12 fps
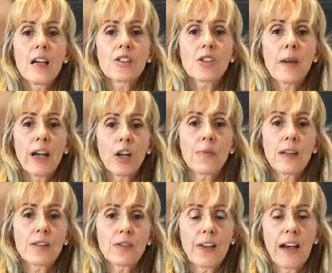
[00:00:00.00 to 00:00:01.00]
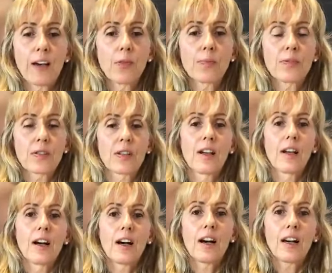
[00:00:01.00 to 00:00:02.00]
So I hope those have helped.
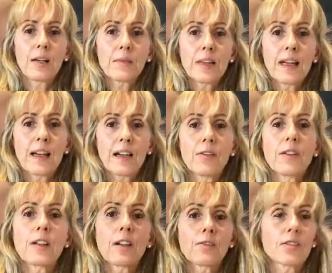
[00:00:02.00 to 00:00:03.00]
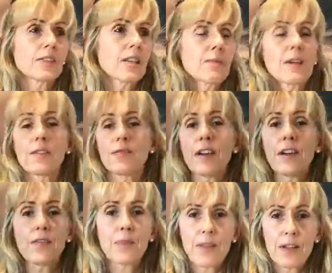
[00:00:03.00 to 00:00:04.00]
I'm now going to see my
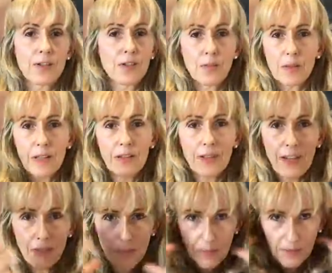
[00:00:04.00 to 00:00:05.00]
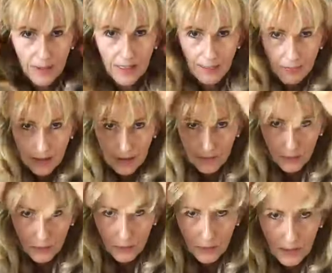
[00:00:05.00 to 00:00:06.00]
favourite person, one of my favourite people, to get rid of
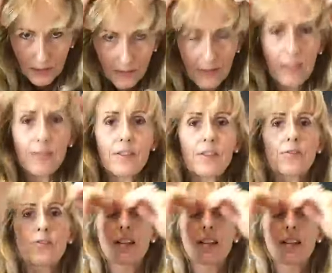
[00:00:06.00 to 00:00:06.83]
all my grey roots.